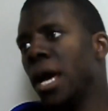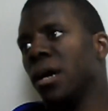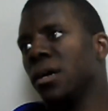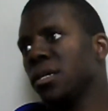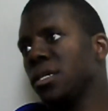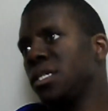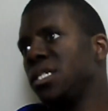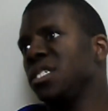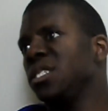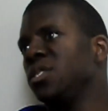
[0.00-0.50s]

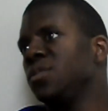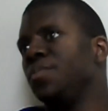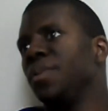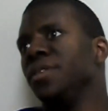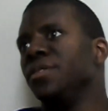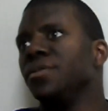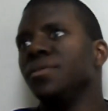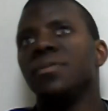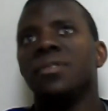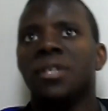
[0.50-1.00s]
he's
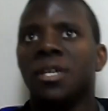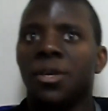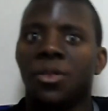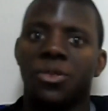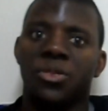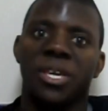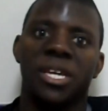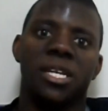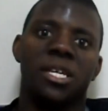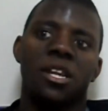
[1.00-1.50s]
been
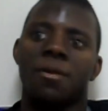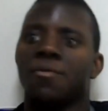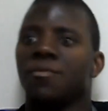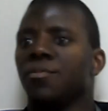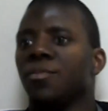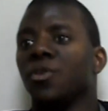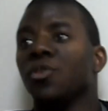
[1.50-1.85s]
thinking and